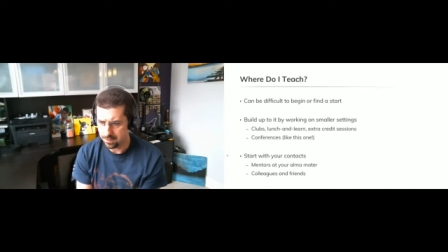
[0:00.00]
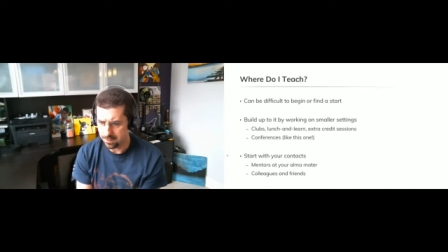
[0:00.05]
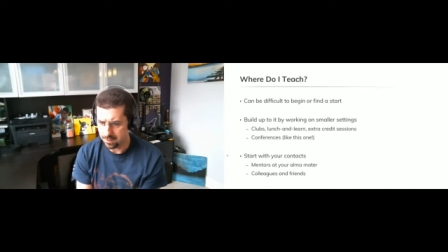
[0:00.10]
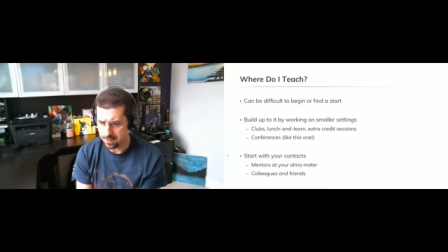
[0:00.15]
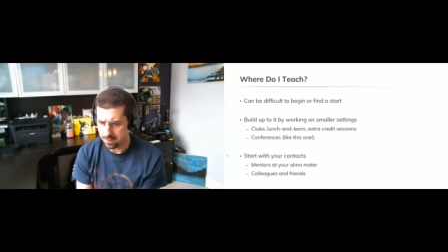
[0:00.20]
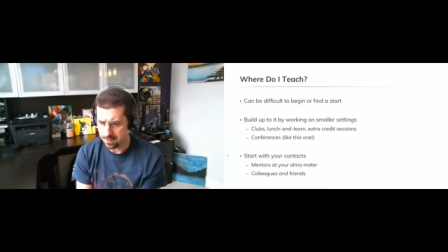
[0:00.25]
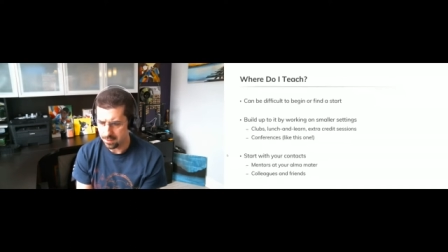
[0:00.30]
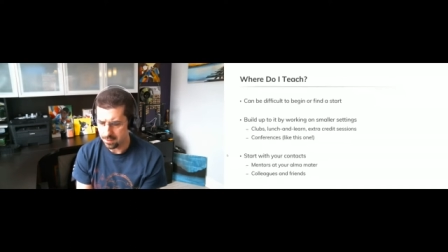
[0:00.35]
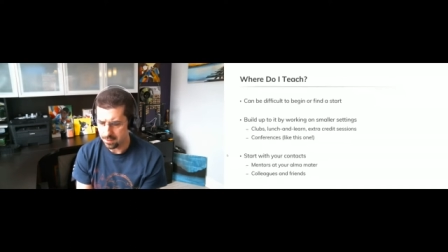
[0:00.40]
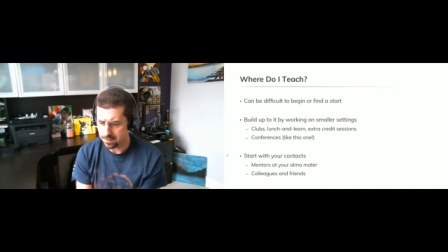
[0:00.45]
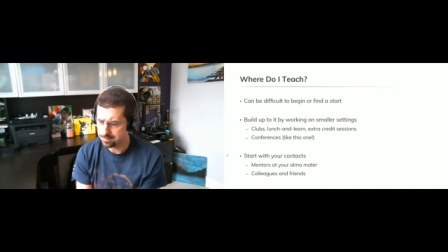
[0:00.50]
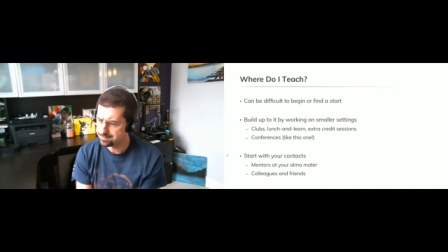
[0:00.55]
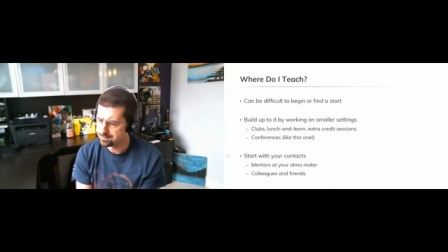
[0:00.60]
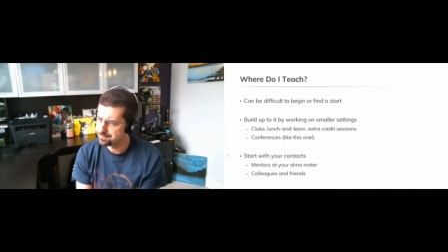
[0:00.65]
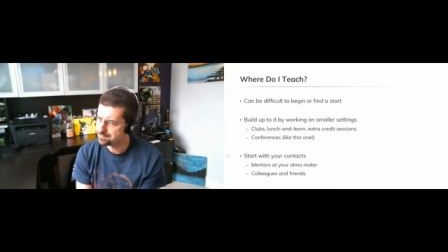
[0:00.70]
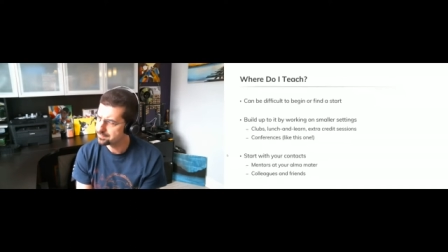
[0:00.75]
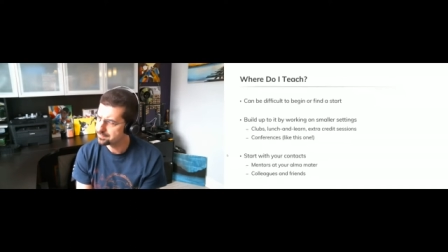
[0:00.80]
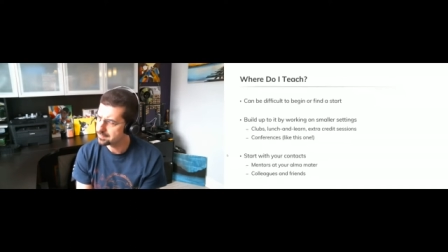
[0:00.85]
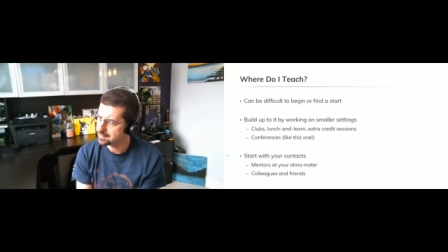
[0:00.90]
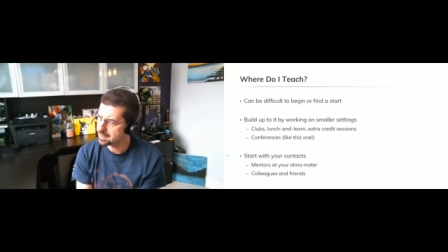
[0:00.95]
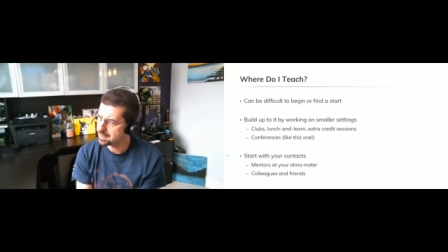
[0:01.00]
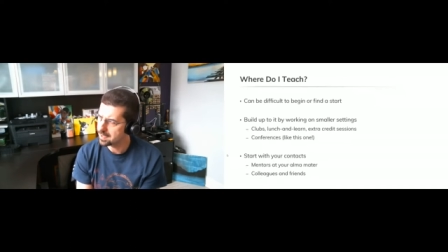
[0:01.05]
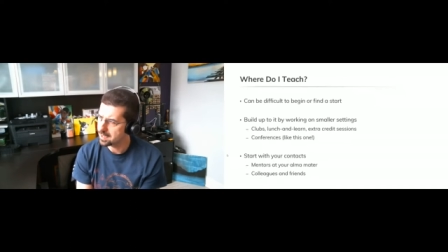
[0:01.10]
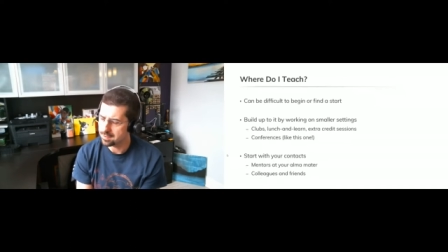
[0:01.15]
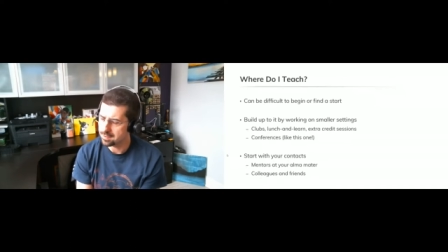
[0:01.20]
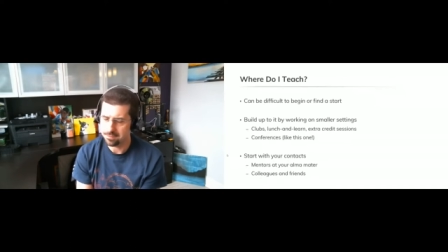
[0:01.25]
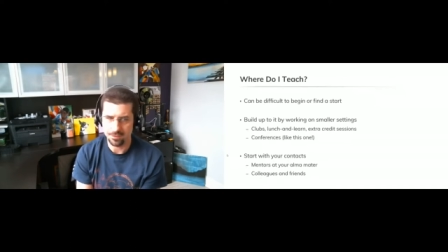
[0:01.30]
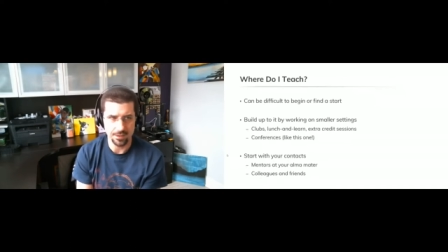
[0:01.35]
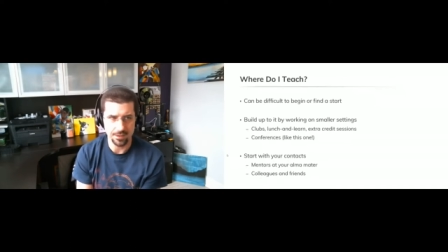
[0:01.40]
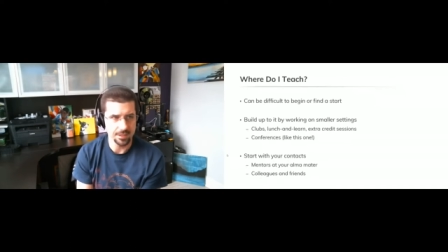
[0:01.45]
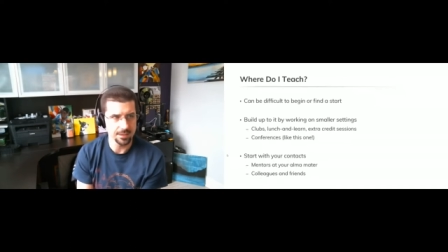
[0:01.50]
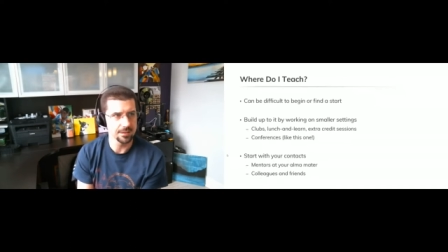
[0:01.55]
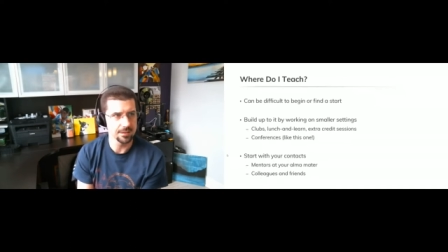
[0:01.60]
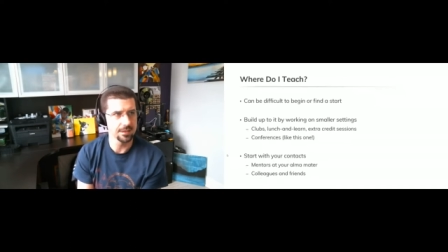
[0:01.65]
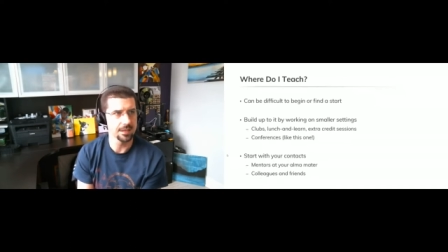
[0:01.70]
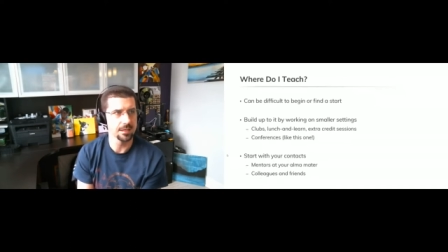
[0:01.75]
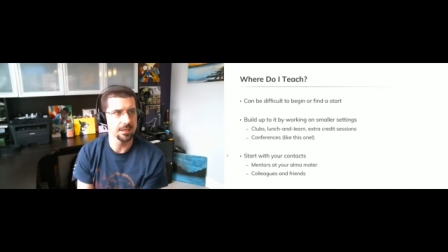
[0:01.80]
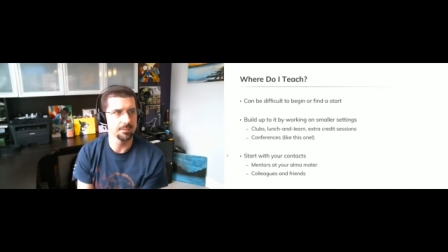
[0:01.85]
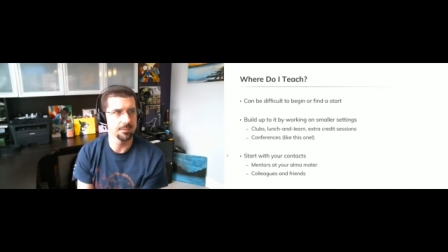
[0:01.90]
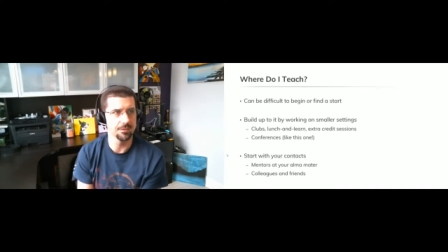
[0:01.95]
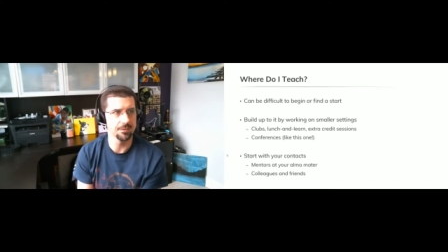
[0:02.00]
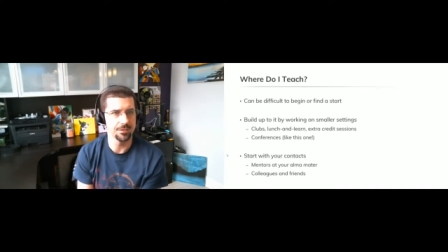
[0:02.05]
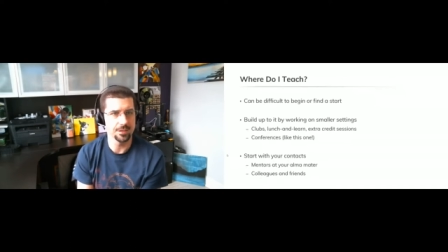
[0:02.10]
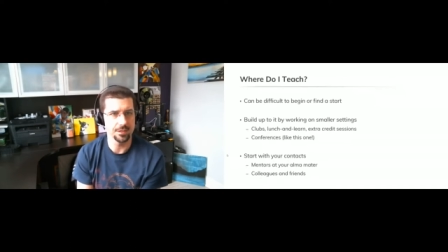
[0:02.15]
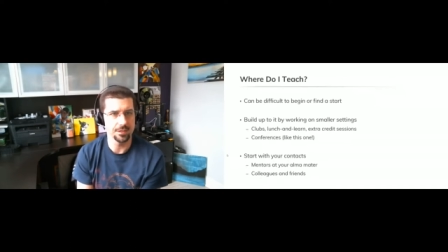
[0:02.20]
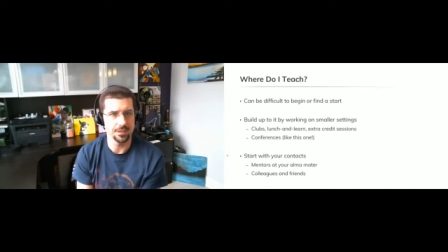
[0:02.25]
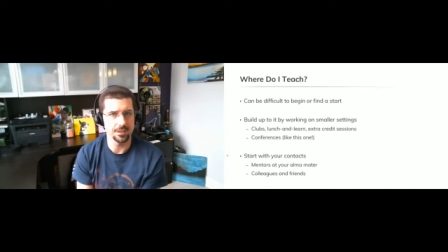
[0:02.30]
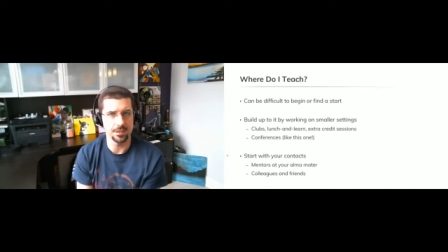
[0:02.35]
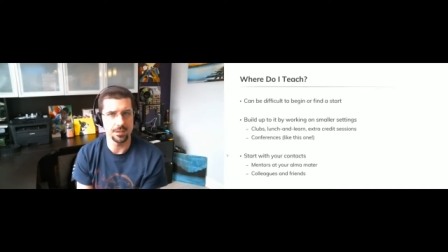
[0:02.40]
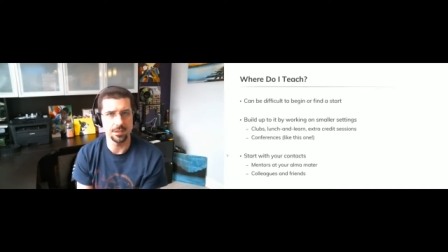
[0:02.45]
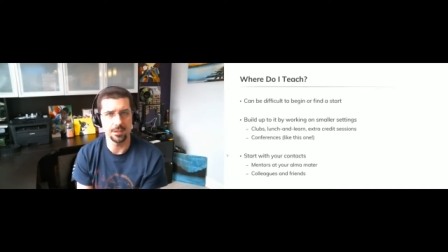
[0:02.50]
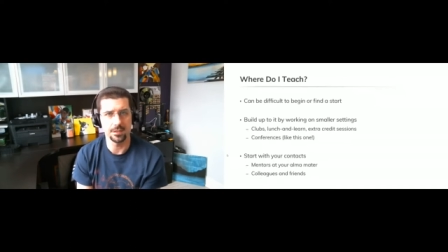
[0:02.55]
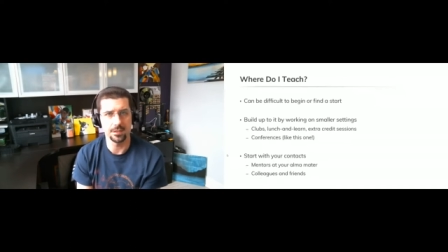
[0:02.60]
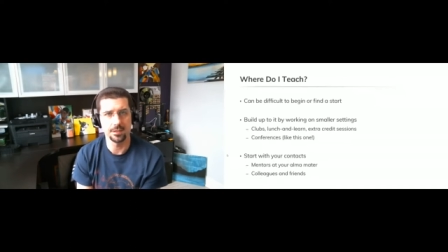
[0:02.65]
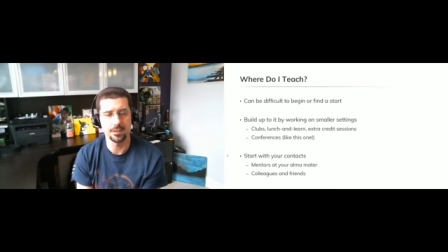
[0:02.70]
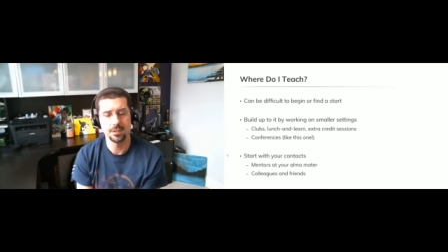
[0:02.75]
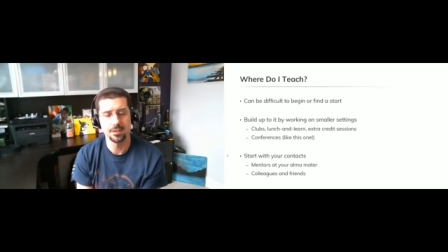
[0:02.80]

the, I forget the name of the, uh,